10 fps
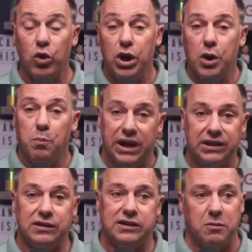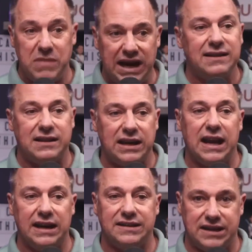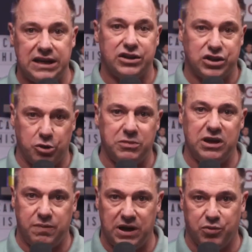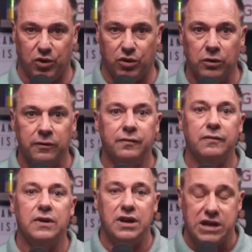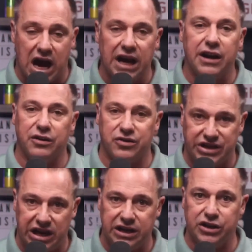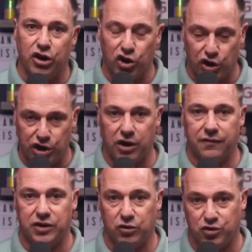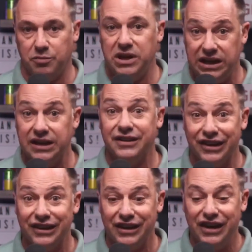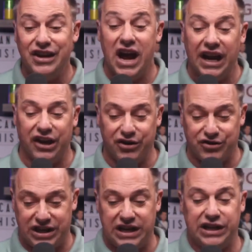but the main thing I see is too many people not understanding the hook of social media, not understanding the